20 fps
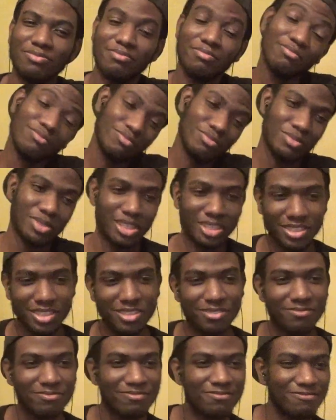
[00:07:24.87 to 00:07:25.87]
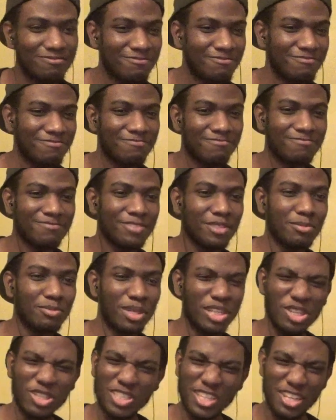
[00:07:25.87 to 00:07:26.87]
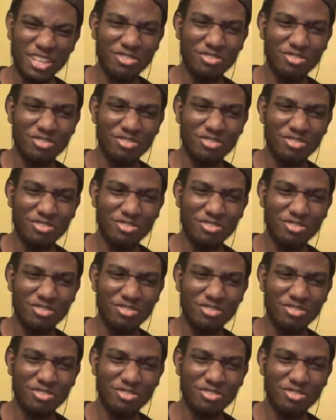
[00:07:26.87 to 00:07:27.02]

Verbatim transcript: Toast to go, you got it. Want some cocoa, bro? You'll have it.